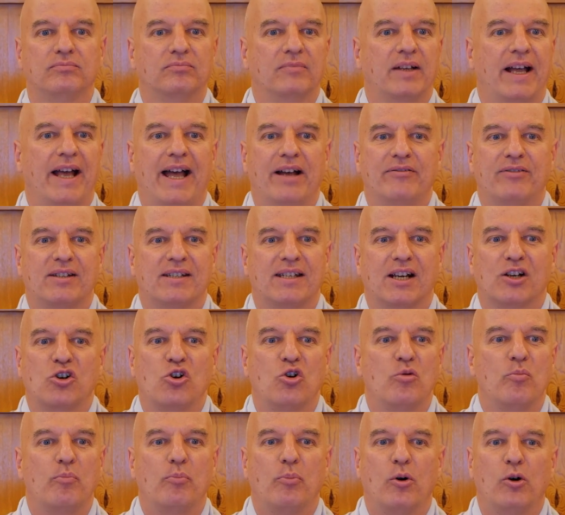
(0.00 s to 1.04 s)
have as a
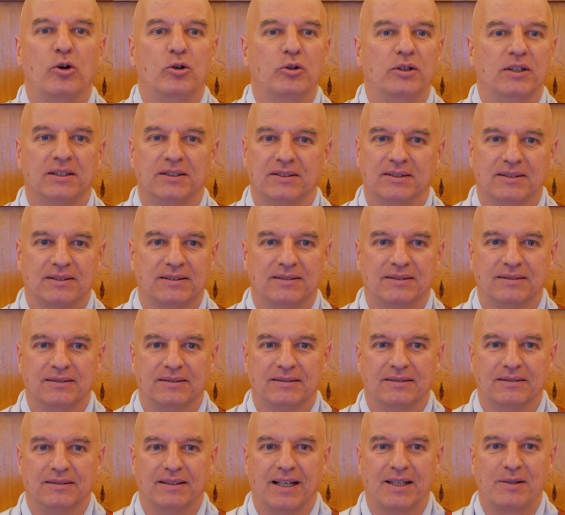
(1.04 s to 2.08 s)
component
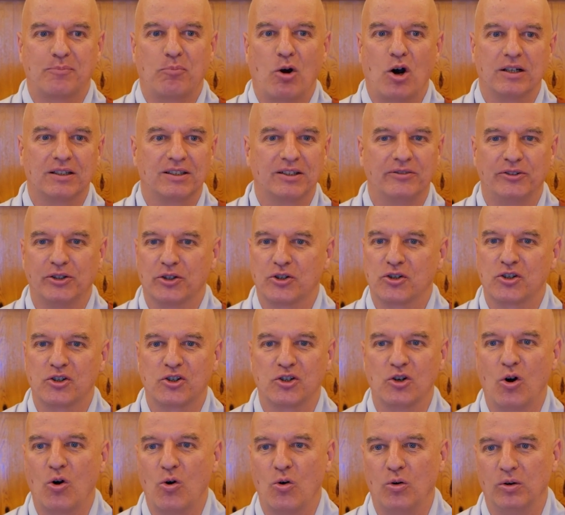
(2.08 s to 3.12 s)
as part of your
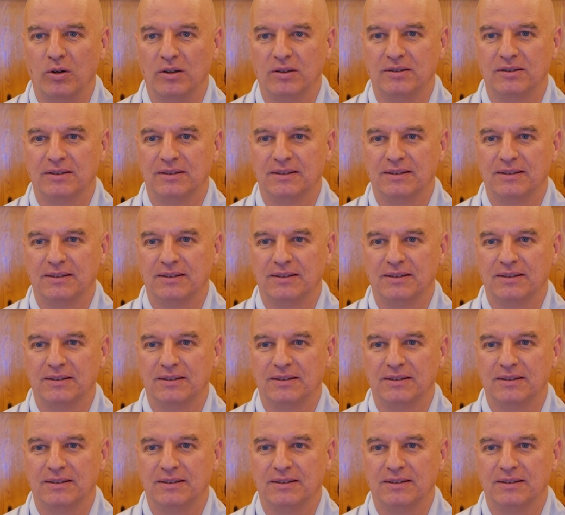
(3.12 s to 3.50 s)
soul,